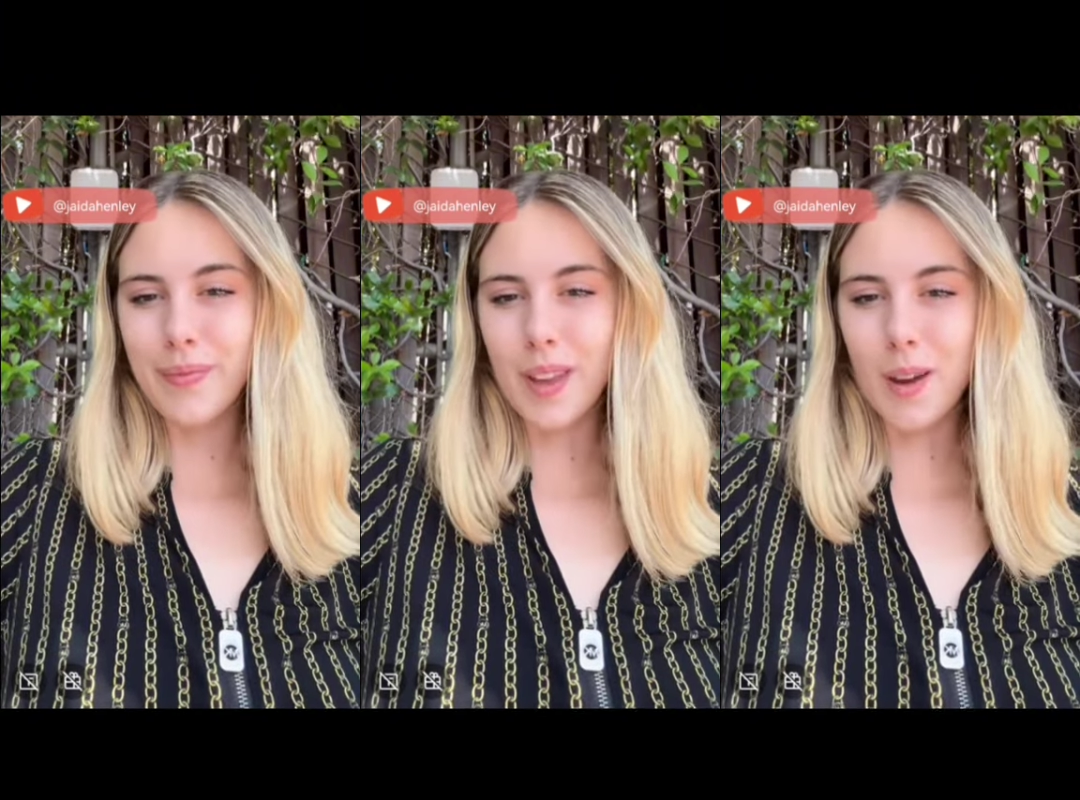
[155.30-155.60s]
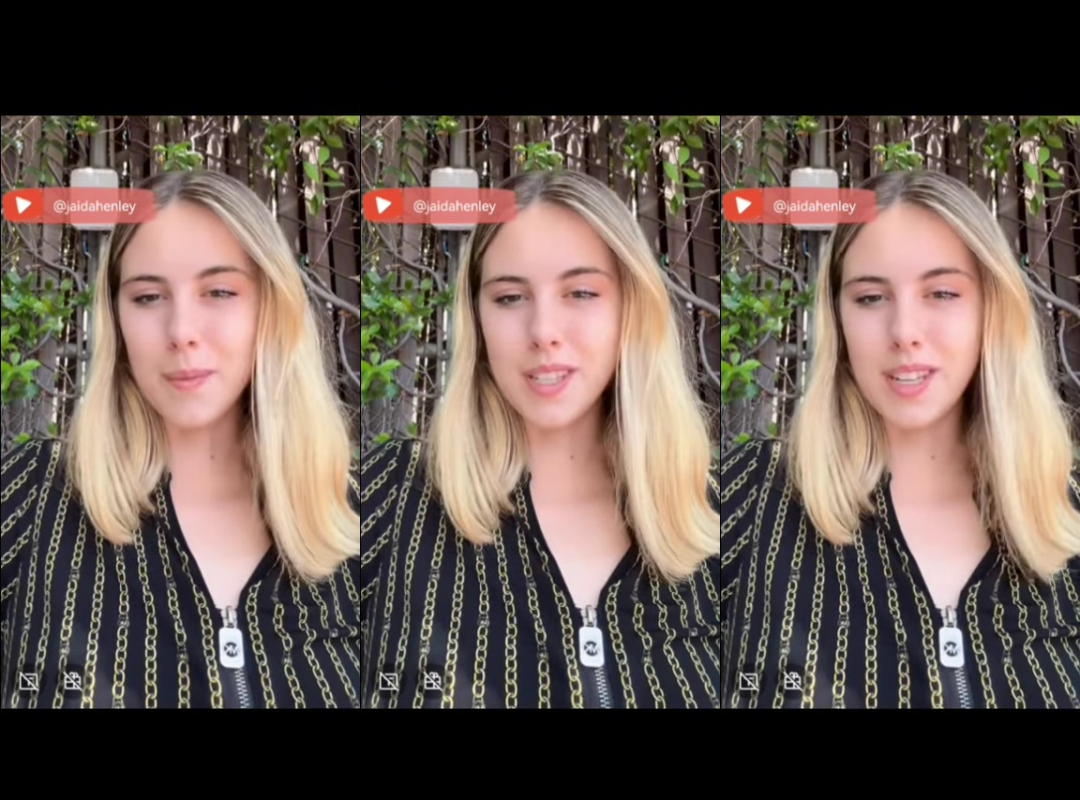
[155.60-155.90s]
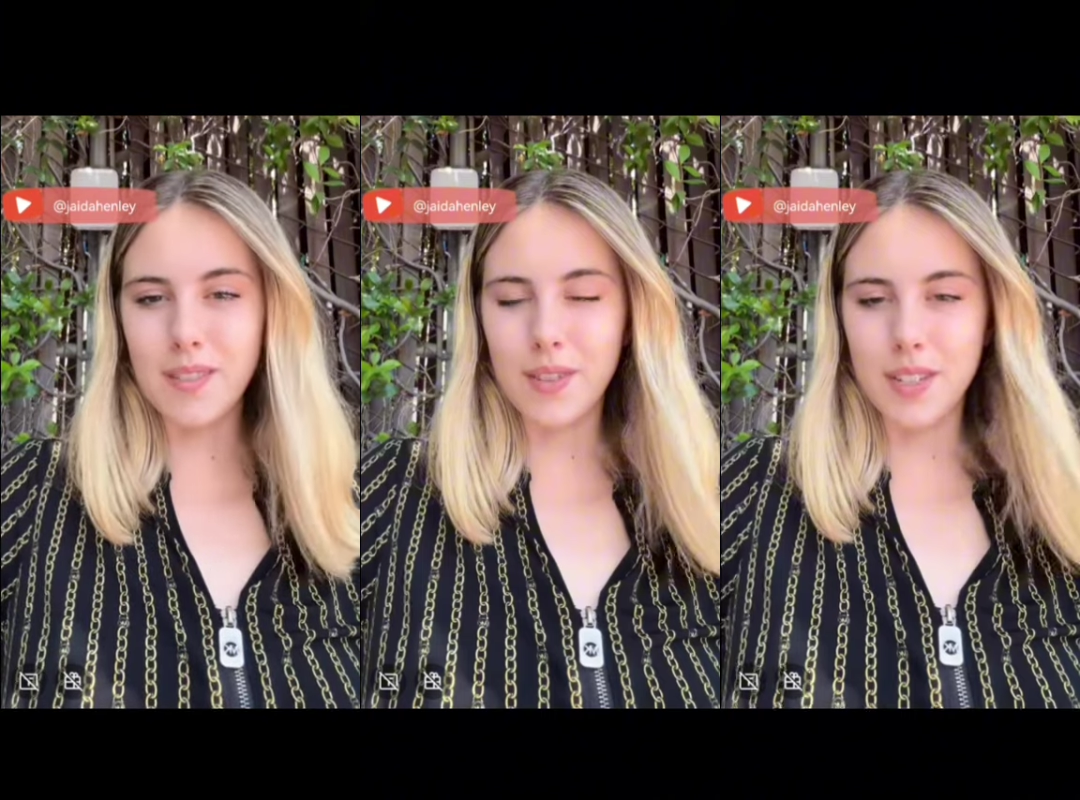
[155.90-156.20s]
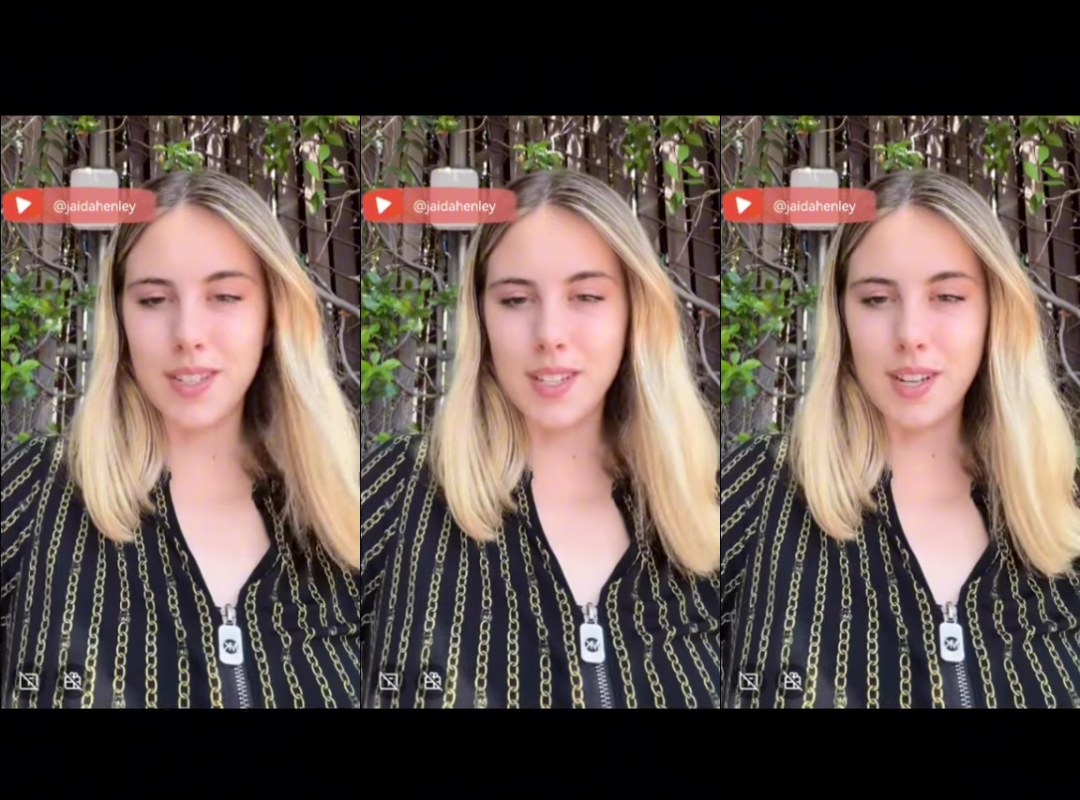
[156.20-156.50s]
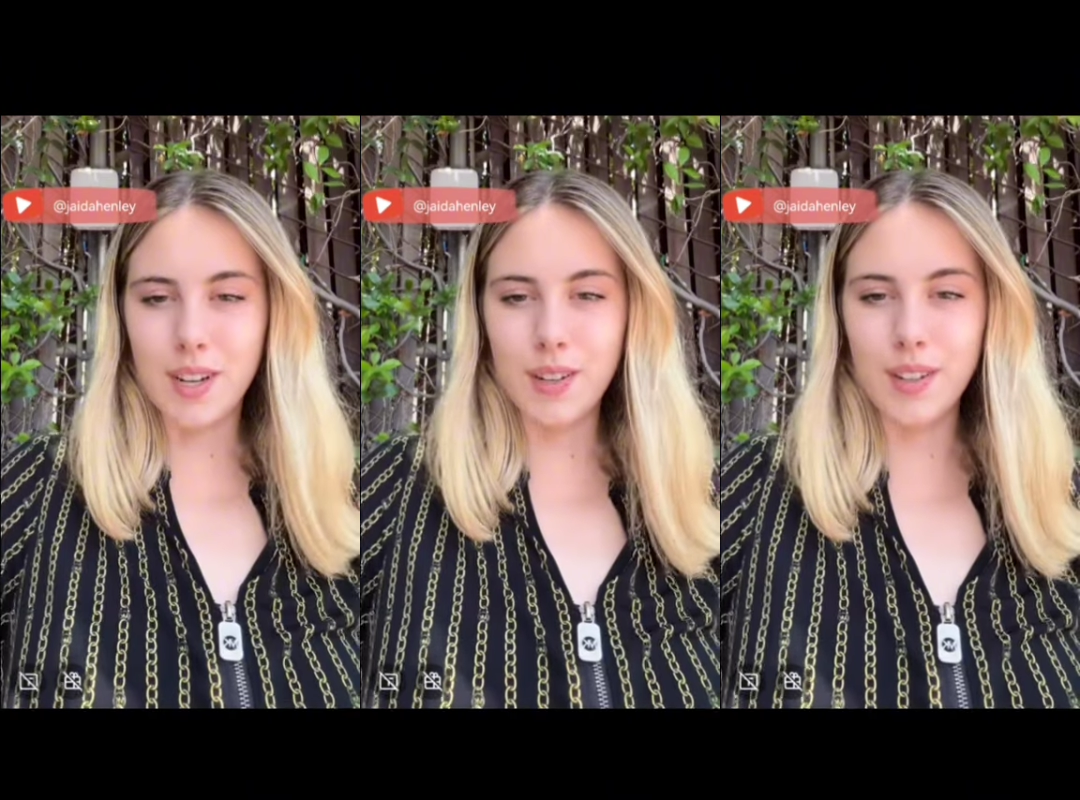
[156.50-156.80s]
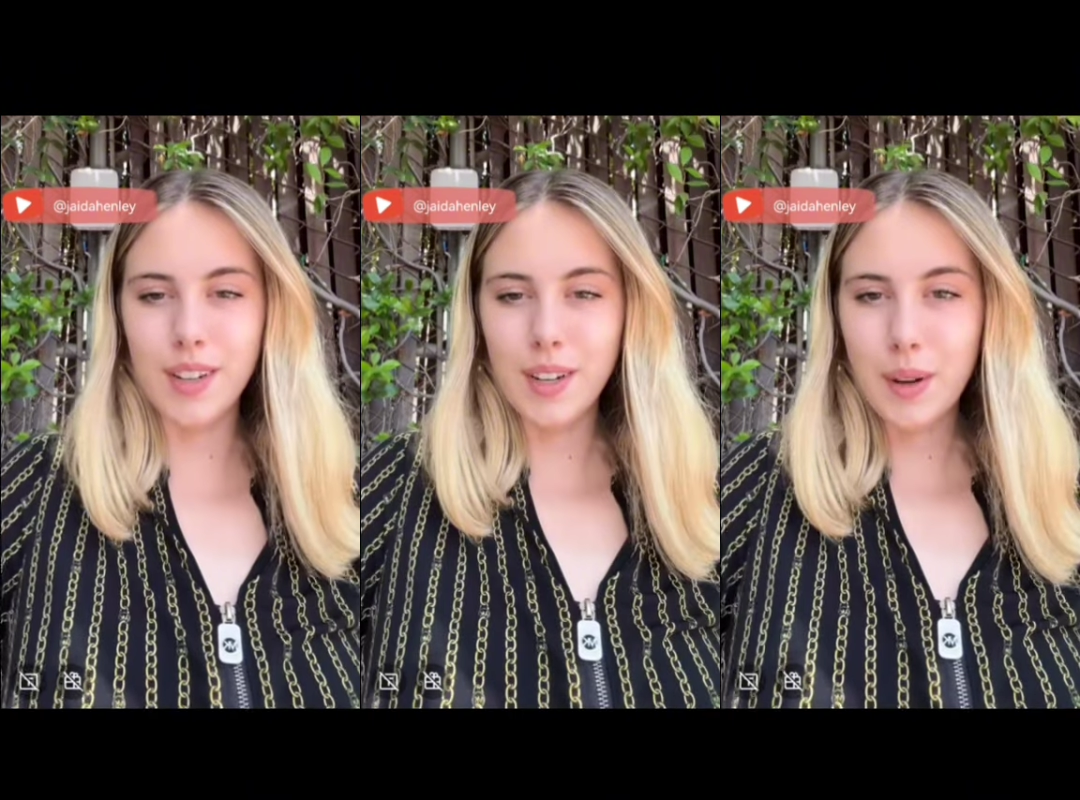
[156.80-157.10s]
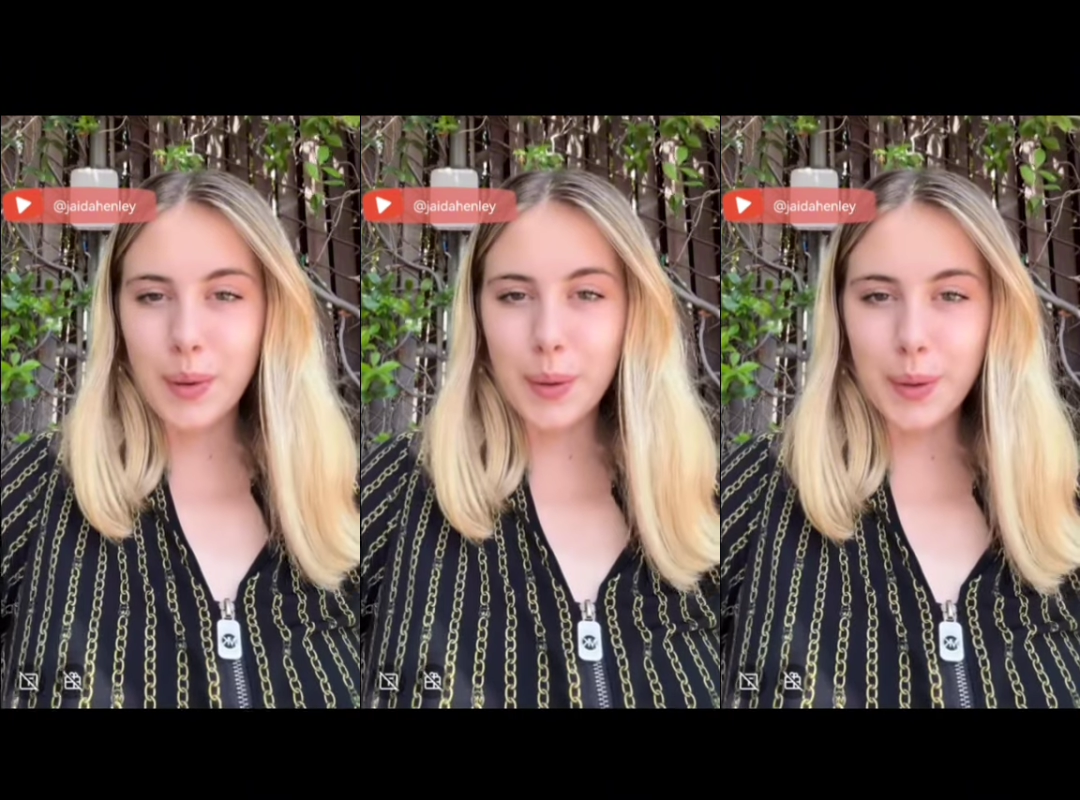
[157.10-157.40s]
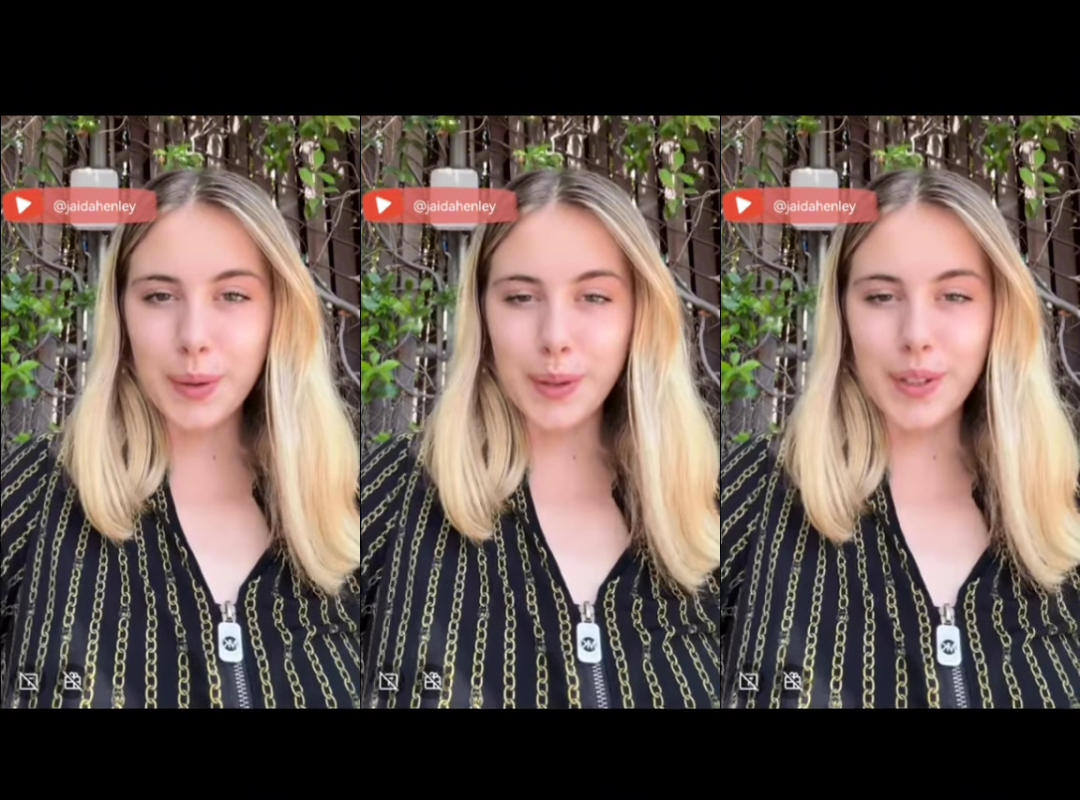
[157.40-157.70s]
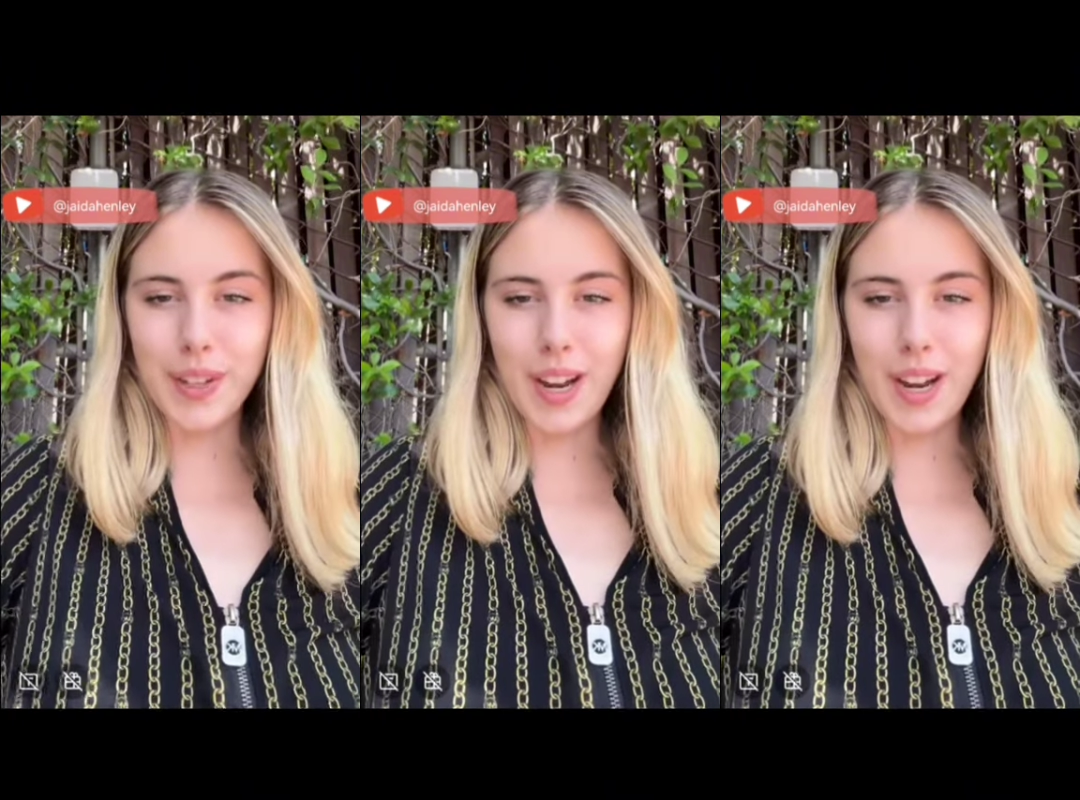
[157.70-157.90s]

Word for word: I'm in San Francisco. Cool.